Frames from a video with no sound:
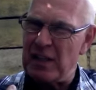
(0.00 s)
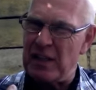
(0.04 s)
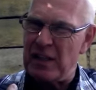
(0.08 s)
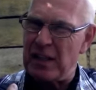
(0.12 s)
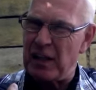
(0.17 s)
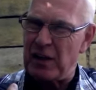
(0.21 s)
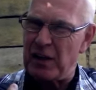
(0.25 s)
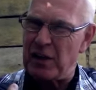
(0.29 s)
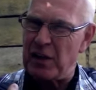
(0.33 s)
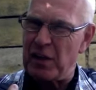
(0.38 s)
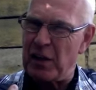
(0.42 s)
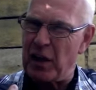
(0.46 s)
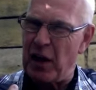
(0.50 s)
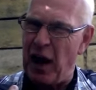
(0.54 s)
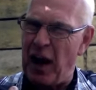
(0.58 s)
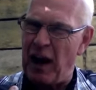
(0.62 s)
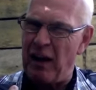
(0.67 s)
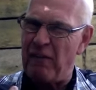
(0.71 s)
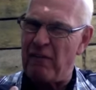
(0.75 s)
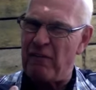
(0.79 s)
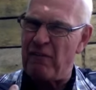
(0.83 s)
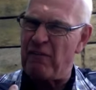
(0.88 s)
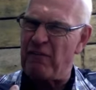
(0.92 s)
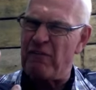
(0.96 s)
There
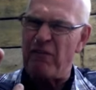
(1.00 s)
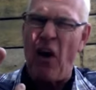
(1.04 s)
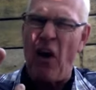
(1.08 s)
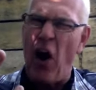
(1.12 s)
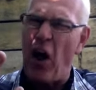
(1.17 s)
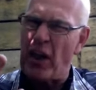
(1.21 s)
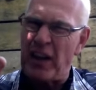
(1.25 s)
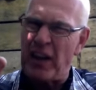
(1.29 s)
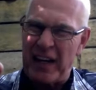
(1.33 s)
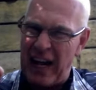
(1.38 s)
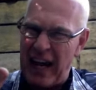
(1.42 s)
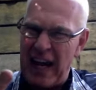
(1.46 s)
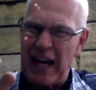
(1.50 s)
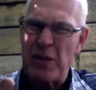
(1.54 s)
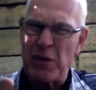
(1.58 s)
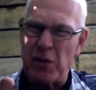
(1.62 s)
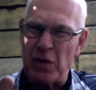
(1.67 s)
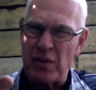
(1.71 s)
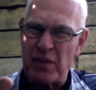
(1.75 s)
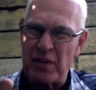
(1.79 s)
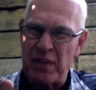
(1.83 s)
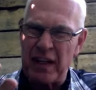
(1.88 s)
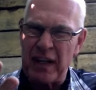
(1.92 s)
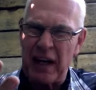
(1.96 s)
are fallen
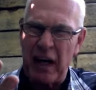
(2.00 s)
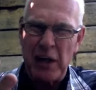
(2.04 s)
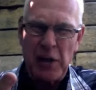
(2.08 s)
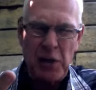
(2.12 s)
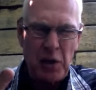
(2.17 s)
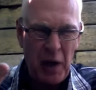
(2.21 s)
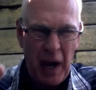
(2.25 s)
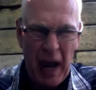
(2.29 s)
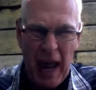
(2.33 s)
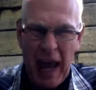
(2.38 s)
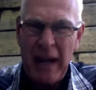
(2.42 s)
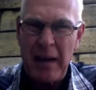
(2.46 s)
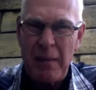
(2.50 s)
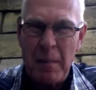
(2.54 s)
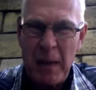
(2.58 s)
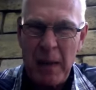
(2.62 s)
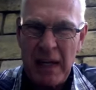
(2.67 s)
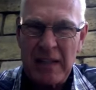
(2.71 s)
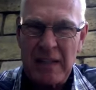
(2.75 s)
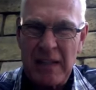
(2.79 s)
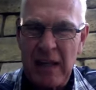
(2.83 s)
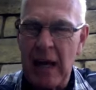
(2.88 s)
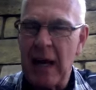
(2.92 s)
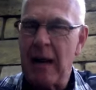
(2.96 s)
angels that are your
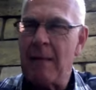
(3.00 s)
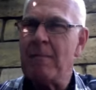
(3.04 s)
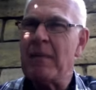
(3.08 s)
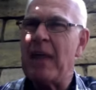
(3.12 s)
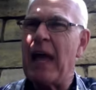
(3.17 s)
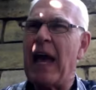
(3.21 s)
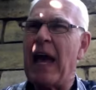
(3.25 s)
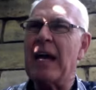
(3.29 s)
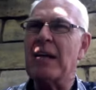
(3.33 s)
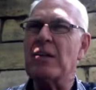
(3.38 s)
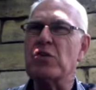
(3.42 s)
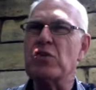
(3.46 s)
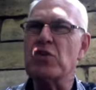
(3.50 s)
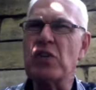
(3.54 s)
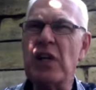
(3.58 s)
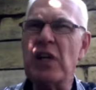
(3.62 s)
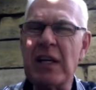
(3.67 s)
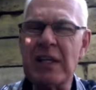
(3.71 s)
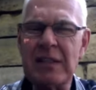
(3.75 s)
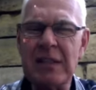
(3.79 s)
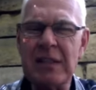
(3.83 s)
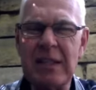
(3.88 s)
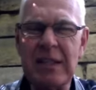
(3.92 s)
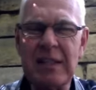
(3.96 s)
enemies. And
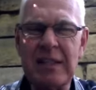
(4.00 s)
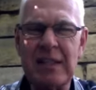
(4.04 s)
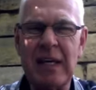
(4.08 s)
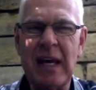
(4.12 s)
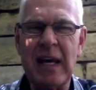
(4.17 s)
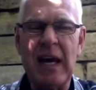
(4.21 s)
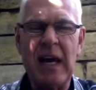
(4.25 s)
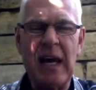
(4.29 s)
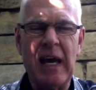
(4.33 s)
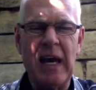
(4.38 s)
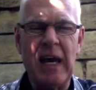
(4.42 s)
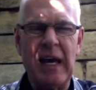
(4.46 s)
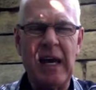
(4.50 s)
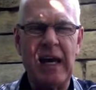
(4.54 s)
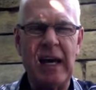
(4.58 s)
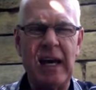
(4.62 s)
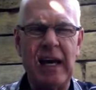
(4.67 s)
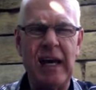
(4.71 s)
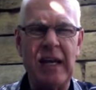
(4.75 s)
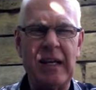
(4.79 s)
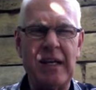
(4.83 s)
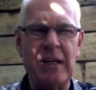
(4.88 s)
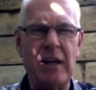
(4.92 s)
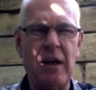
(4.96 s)
Jesus,
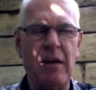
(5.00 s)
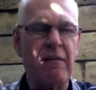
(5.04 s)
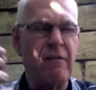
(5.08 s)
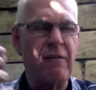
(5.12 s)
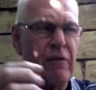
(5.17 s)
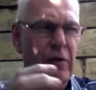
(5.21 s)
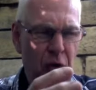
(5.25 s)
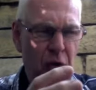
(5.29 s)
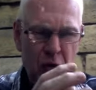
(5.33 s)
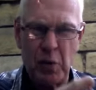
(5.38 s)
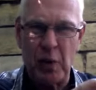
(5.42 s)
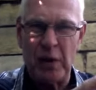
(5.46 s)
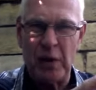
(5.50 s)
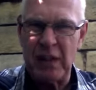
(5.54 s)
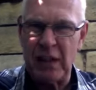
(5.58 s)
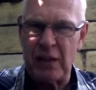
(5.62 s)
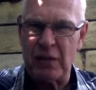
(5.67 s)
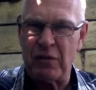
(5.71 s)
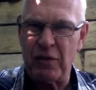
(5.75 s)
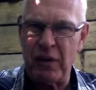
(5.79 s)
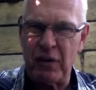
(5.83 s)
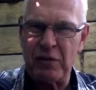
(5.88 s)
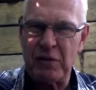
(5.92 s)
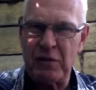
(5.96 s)
in 1
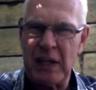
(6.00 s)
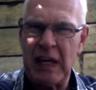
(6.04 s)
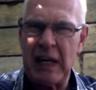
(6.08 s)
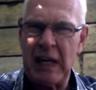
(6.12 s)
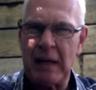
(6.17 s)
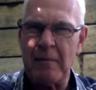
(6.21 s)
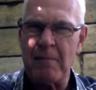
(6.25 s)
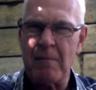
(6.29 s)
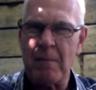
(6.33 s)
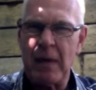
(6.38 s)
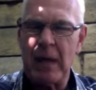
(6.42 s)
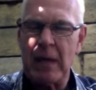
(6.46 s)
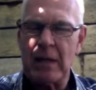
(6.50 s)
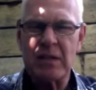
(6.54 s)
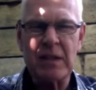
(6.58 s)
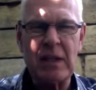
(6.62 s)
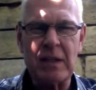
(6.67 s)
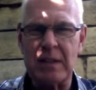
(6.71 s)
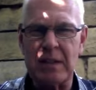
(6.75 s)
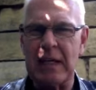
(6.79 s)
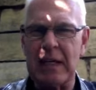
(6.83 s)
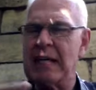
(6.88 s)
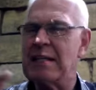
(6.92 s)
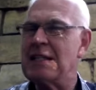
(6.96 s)
Corinthians 15,
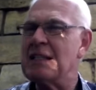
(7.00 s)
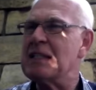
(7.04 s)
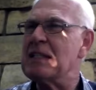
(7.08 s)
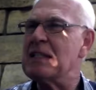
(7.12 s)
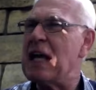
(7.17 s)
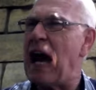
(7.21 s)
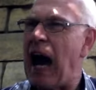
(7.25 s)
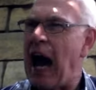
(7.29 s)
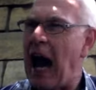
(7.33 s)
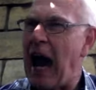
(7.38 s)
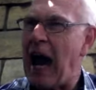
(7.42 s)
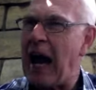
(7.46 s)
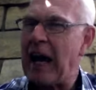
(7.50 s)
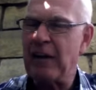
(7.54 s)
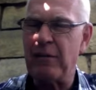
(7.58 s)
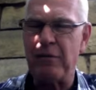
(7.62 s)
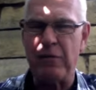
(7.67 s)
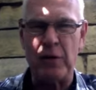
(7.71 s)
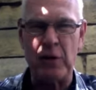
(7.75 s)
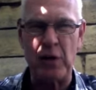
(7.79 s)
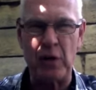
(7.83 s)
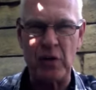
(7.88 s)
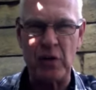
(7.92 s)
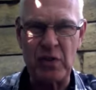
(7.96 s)
says He died
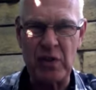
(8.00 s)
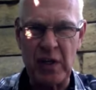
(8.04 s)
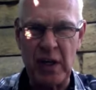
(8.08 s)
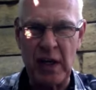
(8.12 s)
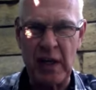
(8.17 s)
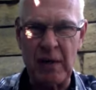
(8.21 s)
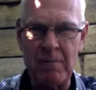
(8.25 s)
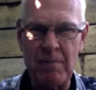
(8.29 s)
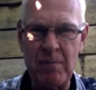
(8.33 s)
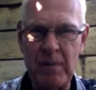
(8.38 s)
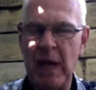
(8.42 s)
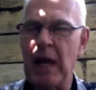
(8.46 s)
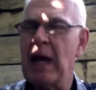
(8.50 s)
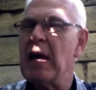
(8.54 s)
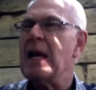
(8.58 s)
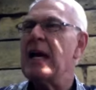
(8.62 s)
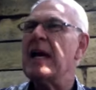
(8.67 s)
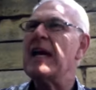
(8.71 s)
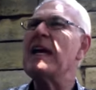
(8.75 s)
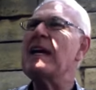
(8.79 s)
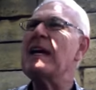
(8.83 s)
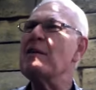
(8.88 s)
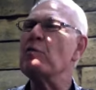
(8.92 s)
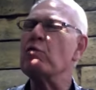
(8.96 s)
for your sin.
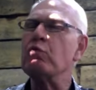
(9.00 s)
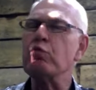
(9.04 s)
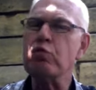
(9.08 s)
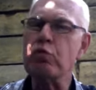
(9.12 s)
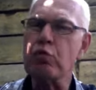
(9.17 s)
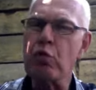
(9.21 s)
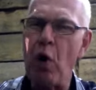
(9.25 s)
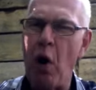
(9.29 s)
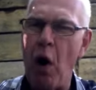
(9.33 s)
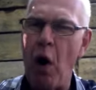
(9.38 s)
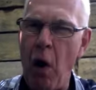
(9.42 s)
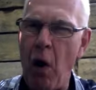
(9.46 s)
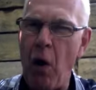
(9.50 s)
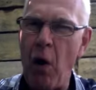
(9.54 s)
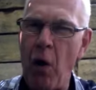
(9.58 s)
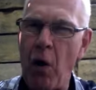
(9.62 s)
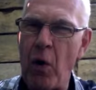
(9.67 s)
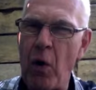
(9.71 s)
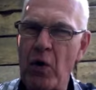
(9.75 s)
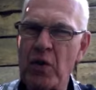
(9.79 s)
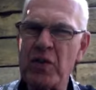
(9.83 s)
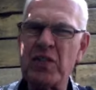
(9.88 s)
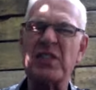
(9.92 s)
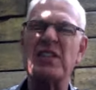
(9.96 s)
He
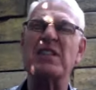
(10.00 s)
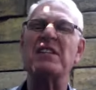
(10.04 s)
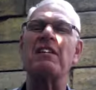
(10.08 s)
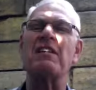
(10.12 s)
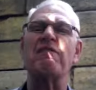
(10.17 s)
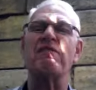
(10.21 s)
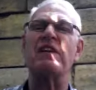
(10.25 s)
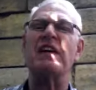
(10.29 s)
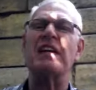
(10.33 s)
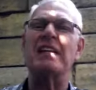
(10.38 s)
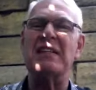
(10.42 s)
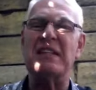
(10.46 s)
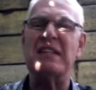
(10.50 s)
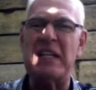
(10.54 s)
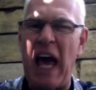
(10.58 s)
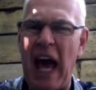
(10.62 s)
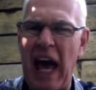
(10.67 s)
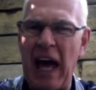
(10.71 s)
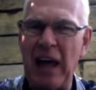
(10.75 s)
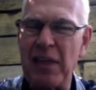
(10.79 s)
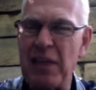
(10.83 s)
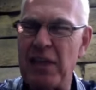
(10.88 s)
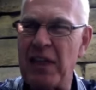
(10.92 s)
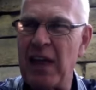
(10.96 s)
rose to defeat
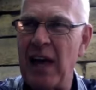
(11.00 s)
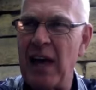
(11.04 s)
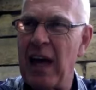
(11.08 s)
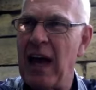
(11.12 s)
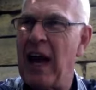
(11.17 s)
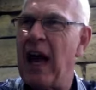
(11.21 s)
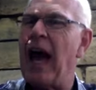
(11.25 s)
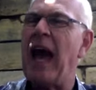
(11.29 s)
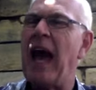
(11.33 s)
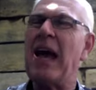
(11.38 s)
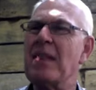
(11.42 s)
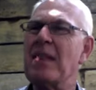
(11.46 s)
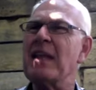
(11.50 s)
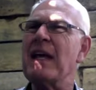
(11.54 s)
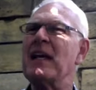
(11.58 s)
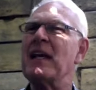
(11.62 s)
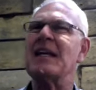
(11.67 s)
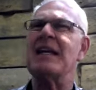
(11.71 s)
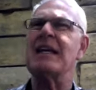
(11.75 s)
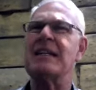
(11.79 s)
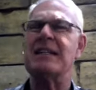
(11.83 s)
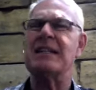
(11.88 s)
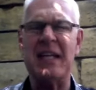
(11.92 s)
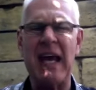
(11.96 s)
death. And then
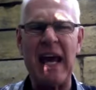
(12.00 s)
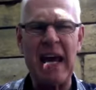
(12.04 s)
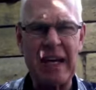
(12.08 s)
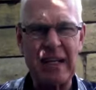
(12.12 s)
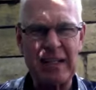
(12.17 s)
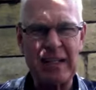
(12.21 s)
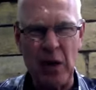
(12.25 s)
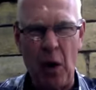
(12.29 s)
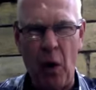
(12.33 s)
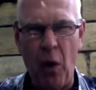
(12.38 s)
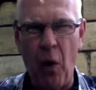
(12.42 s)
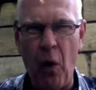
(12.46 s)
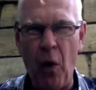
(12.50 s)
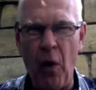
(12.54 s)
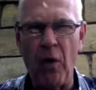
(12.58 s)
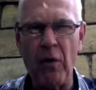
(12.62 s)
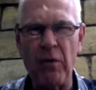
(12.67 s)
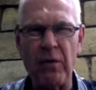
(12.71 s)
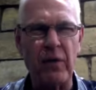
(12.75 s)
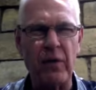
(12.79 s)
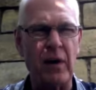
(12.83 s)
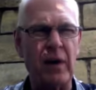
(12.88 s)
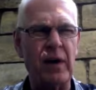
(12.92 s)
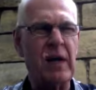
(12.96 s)
He takes
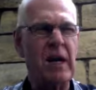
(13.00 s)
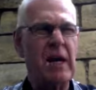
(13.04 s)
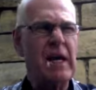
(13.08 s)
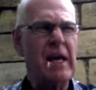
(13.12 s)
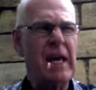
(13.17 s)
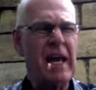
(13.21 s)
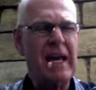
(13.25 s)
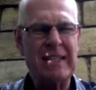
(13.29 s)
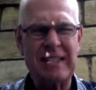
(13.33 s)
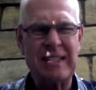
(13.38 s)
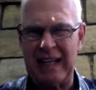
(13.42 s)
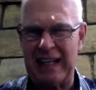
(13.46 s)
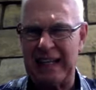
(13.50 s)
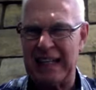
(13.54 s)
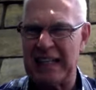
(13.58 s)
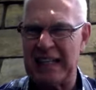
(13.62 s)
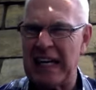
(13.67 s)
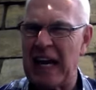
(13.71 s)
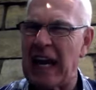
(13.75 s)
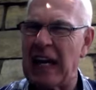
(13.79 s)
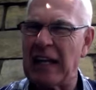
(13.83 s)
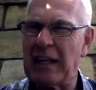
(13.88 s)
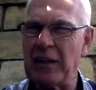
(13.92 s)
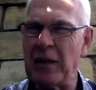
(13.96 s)
over as a
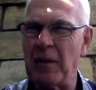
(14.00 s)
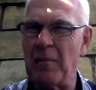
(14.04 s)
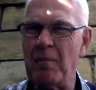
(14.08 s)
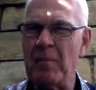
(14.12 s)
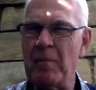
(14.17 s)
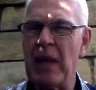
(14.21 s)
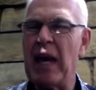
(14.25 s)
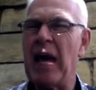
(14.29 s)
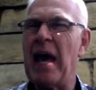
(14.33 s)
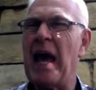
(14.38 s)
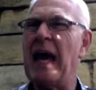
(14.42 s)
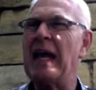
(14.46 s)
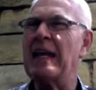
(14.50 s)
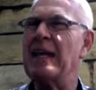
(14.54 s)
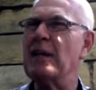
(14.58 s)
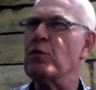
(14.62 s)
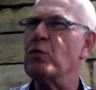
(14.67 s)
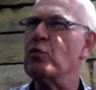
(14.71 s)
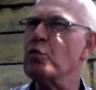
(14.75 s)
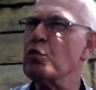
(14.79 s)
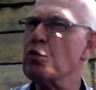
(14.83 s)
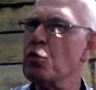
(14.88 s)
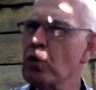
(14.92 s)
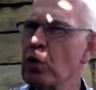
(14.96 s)
kingdom, and He
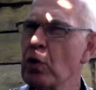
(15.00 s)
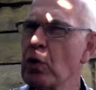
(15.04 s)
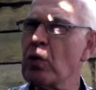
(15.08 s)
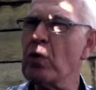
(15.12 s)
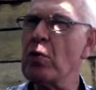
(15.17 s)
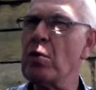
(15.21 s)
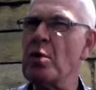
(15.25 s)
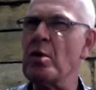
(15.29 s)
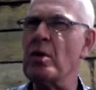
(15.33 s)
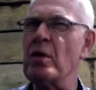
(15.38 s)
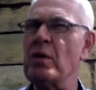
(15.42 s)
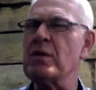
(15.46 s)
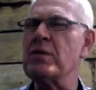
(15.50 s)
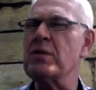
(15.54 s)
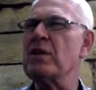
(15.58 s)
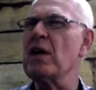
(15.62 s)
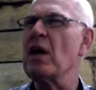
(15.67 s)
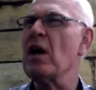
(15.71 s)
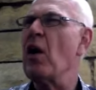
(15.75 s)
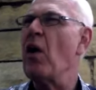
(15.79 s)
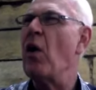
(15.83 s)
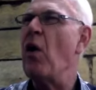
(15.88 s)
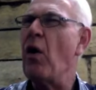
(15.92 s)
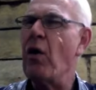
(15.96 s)
rules
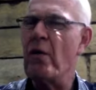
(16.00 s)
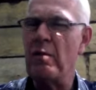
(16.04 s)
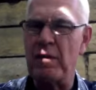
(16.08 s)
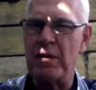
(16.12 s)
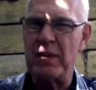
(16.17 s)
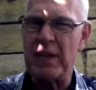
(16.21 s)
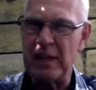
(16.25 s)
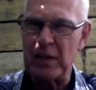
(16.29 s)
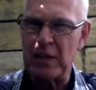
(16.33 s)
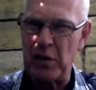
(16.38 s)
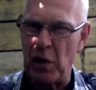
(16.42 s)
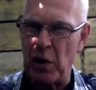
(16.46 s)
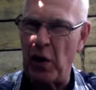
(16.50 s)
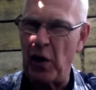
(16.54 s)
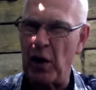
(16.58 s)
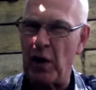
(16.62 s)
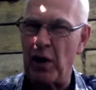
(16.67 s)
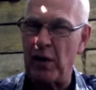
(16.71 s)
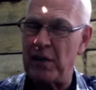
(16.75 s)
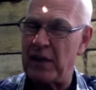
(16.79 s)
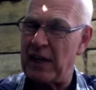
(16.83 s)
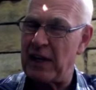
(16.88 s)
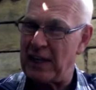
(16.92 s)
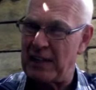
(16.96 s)
over this earth.